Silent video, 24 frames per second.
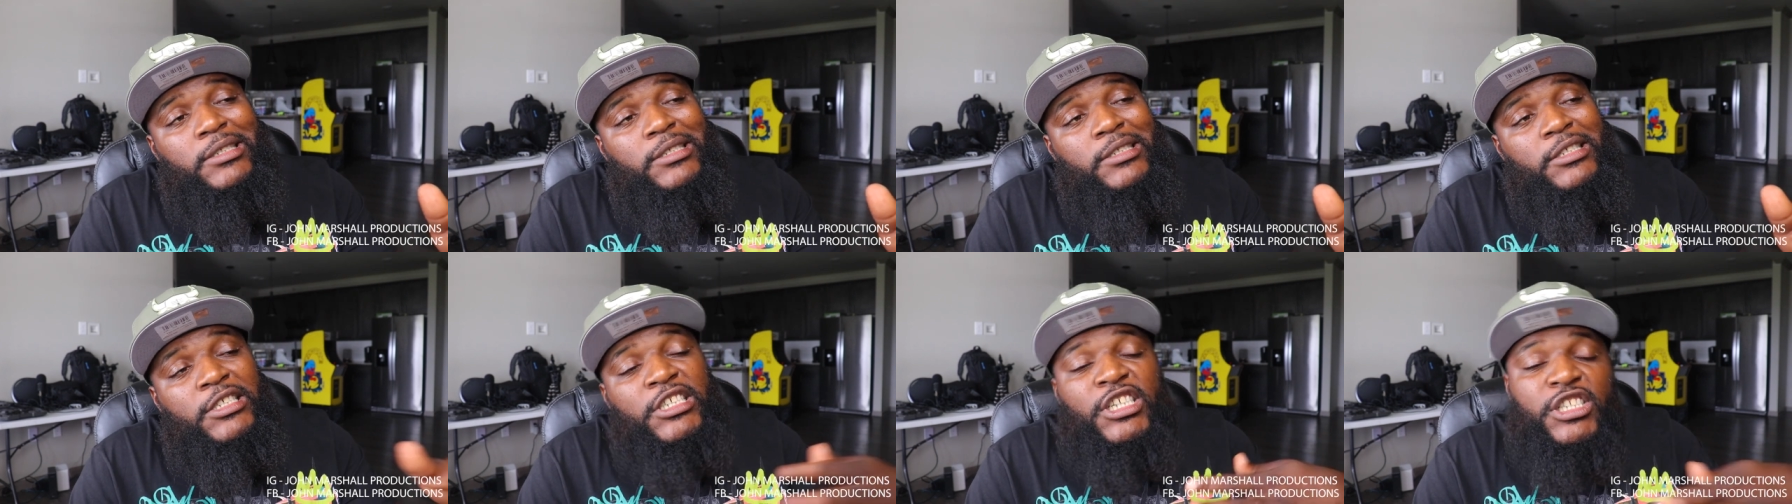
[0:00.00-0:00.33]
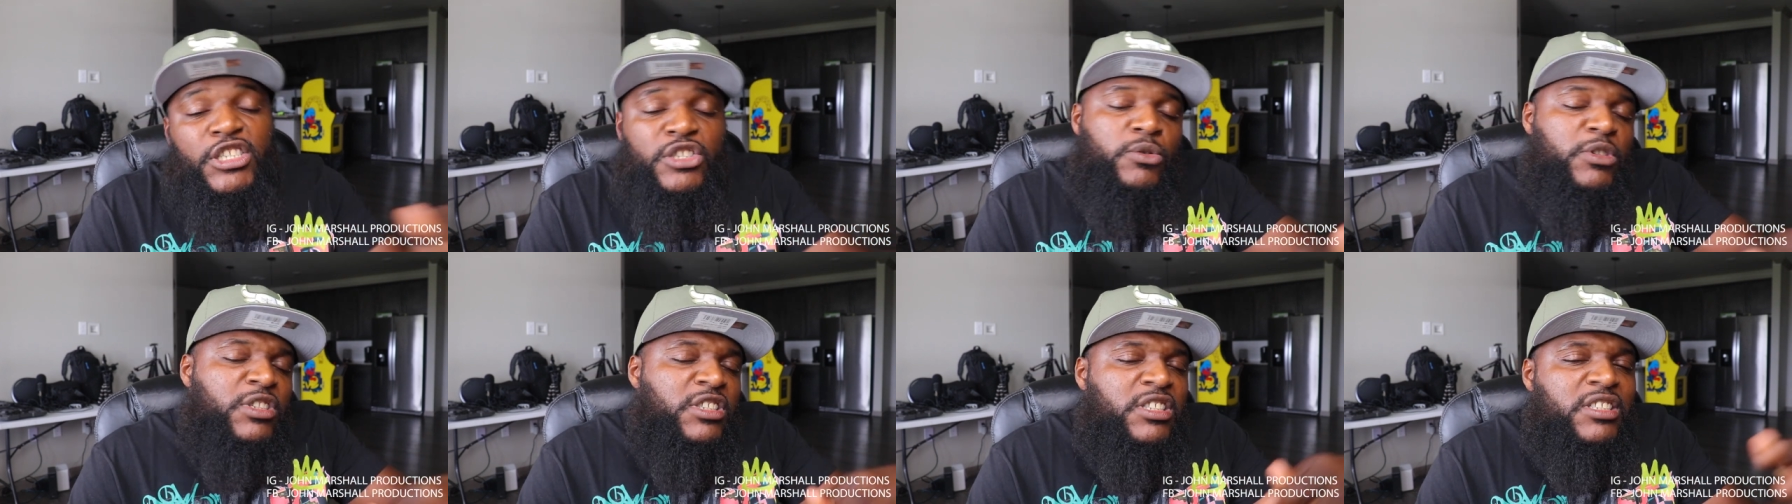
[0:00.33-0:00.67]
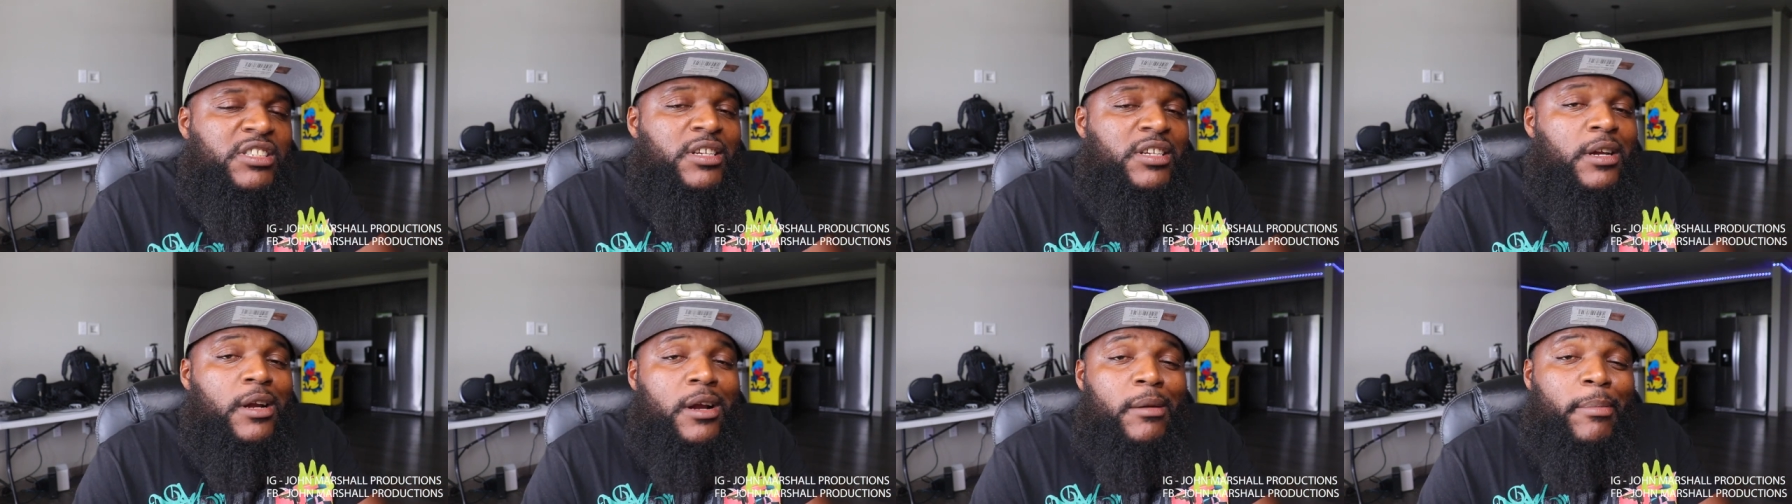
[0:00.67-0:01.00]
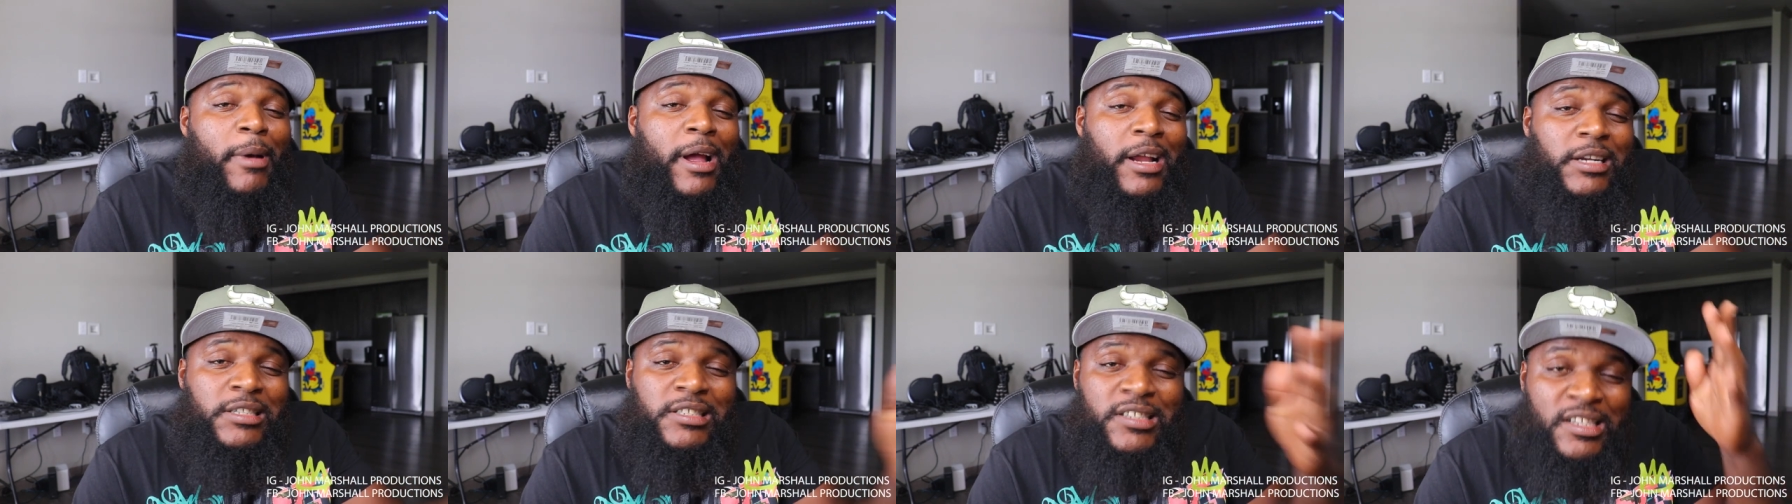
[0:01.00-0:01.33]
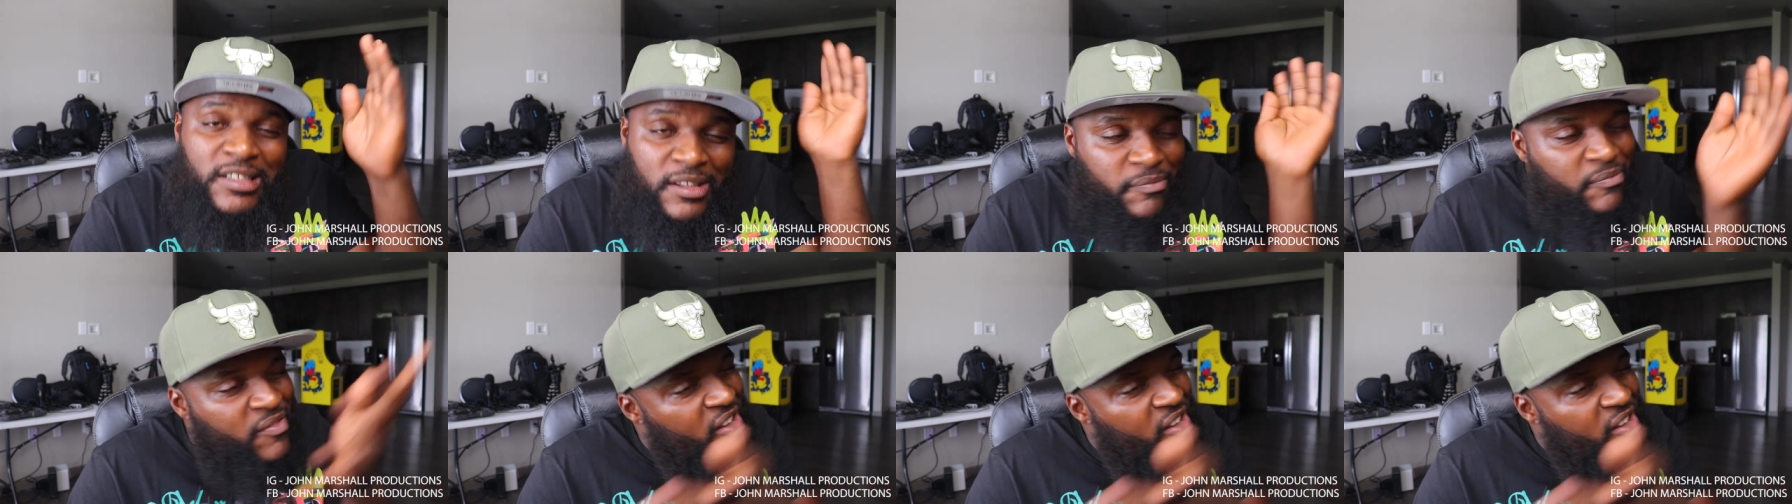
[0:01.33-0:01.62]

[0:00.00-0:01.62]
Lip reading: she just wants to tell everybody, shut the